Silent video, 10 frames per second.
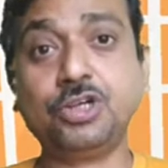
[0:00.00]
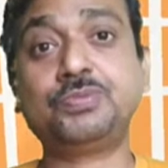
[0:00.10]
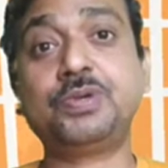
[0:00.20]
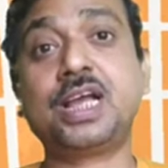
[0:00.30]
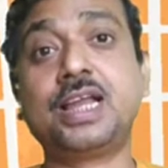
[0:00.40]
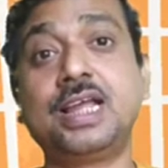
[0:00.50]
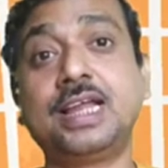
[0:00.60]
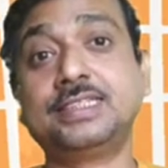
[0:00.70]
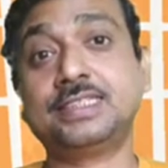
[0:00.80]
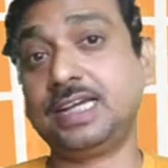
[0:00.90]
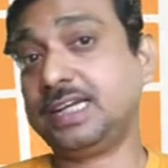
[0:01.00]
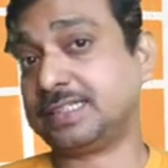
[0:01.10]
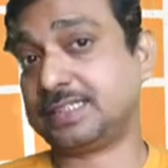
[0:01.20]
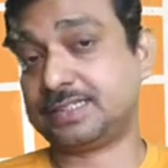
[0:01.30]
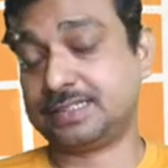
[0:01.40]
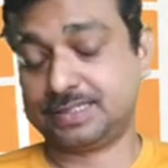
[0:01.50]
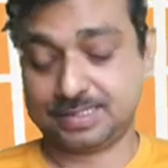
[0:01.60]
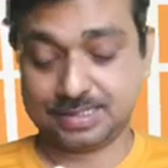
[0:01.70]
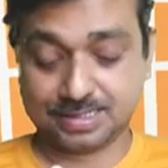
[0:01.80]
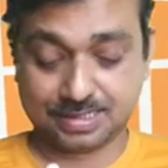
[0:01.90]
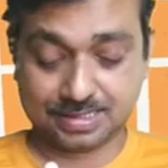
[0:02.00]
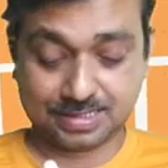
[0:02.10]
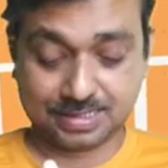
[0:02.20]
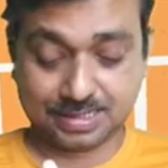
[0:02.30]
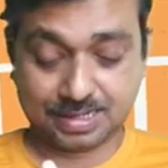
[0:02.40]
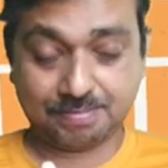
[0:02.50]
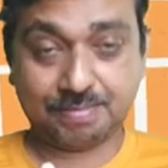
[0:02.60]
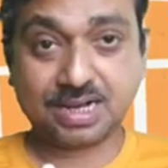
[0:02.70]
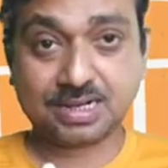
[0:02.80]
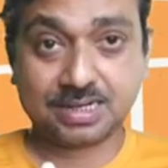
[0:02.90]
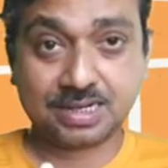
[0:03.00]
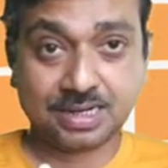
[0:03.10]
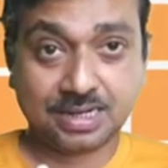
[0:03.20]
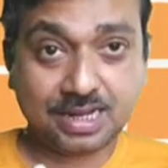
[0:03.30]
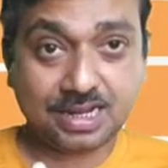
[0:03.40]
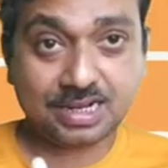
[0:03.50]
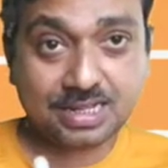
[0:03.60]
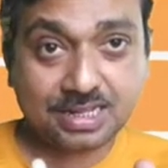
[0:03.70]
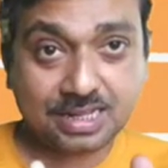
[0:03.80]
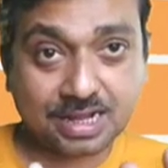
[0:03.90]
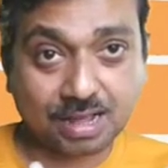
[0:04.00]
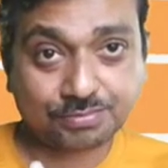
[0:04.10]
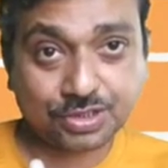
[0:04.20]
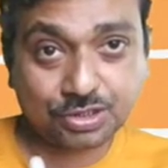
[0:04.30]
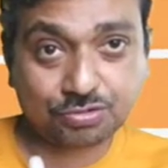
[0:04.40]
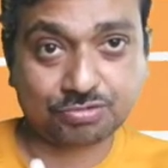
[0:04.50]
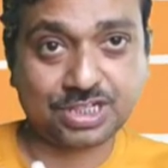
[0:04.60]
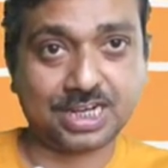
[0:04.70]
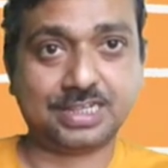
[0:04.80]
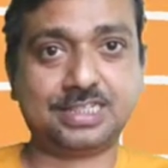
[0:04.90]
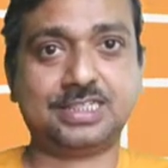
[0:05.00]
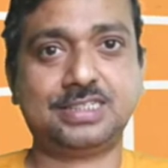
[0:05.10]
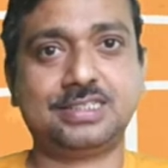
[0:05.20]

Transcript: speaker again says, but here he comes into reality.